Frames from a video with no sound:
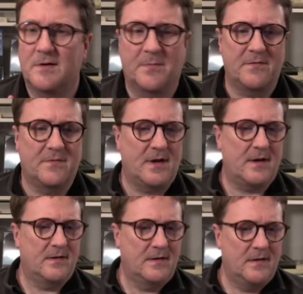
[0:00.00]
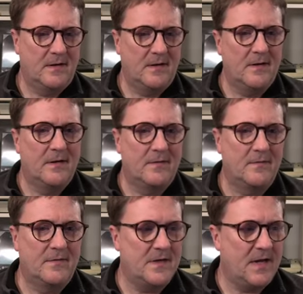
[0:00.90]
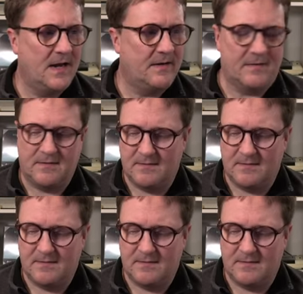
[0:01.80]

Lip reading: about that. The end.